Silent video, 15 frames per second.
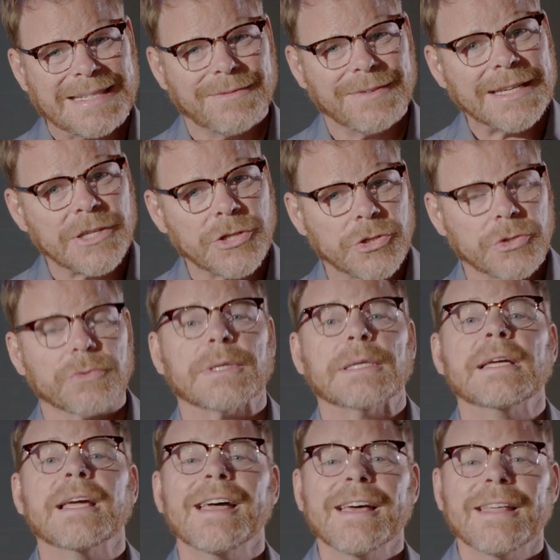of
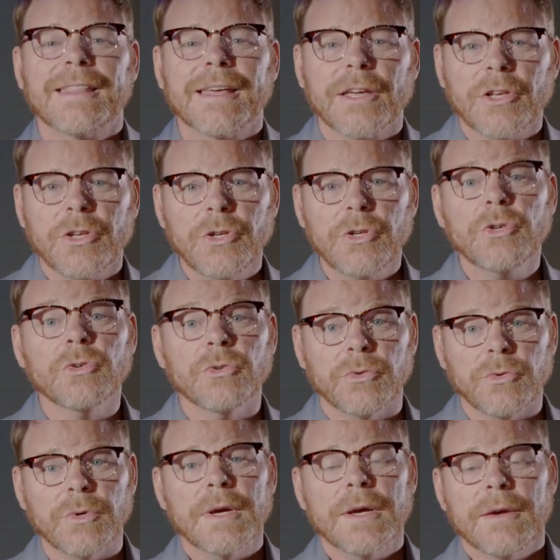history that
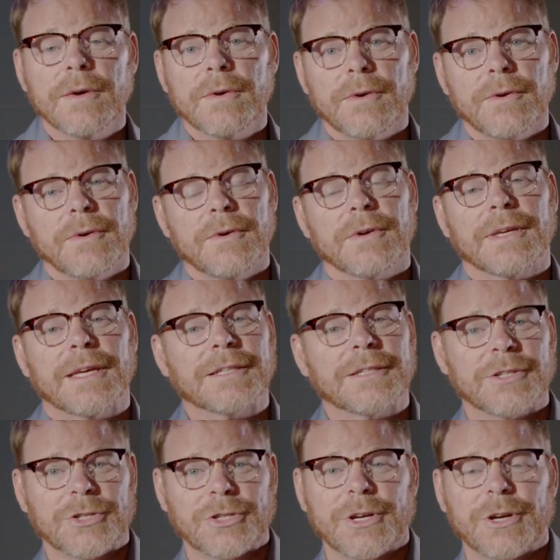you get to
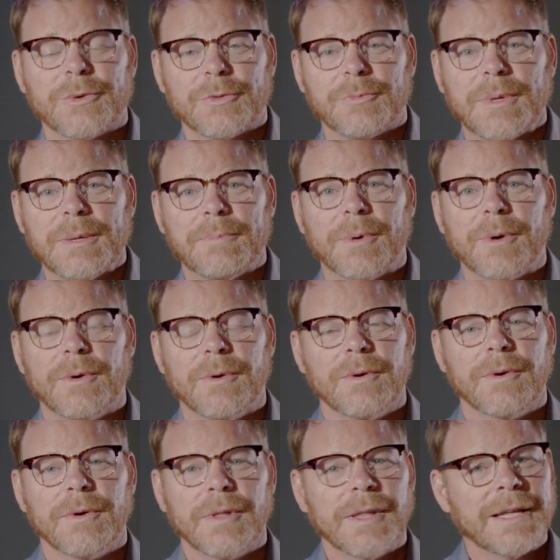share with people?
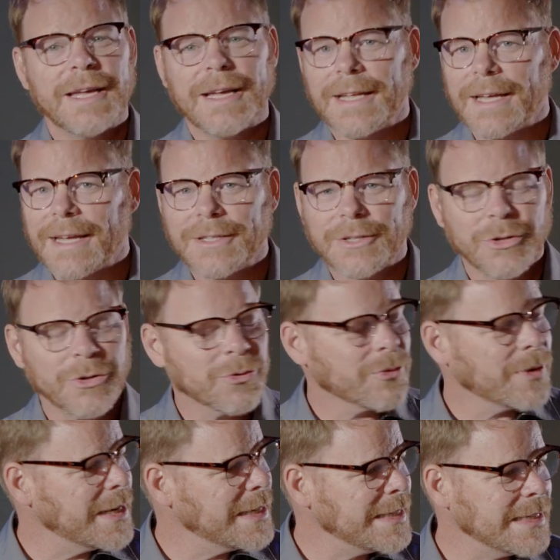It's a
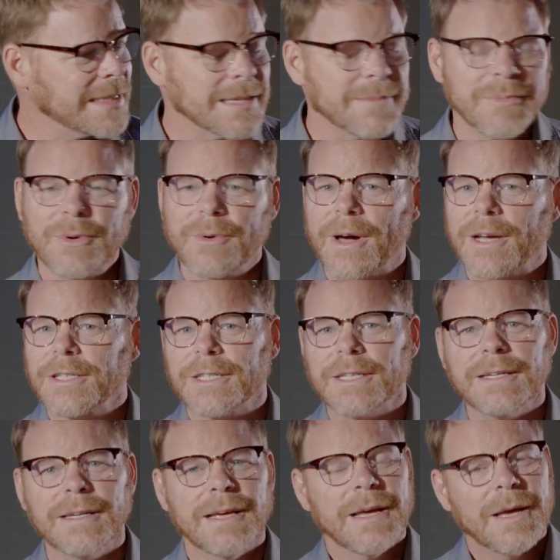crazy simple
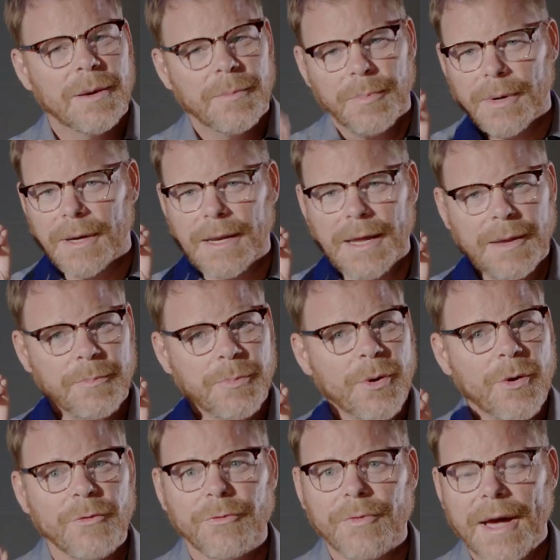question, but a
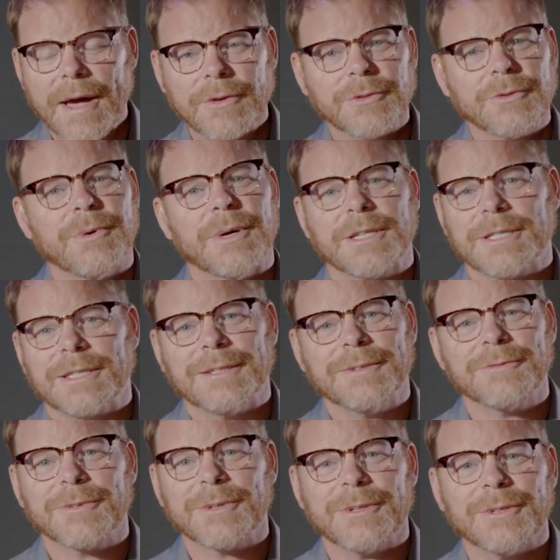profound question
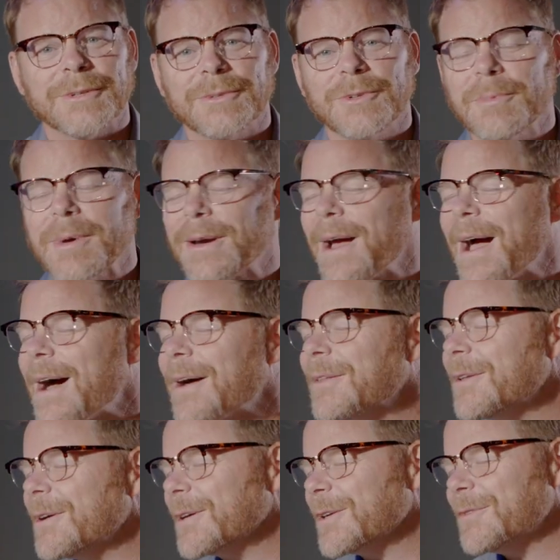for you, no matter how
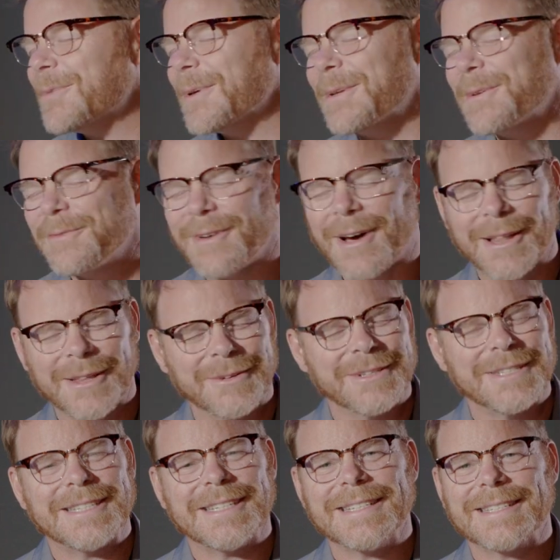long you've been
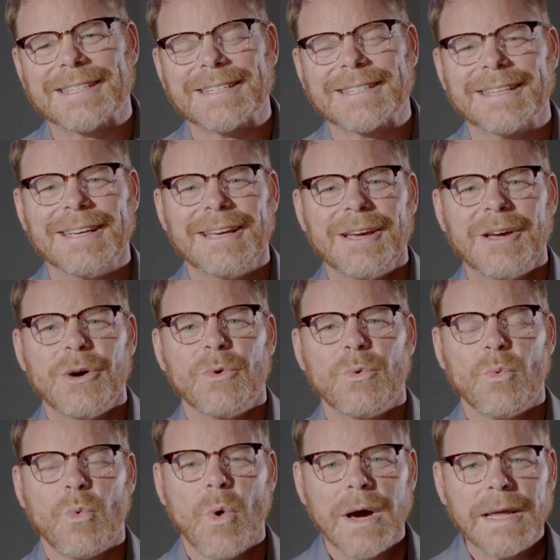following Jesus.
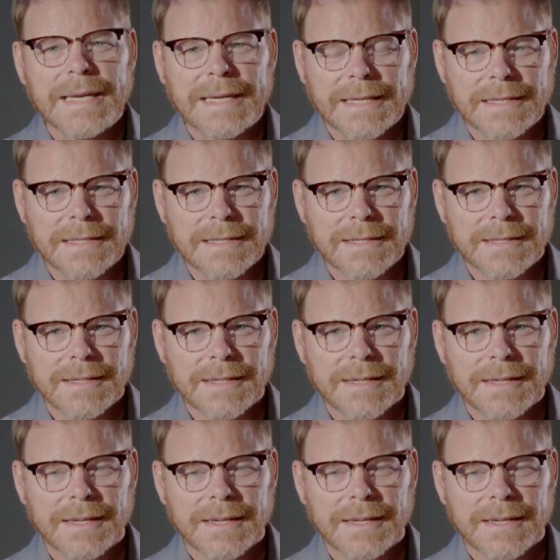What is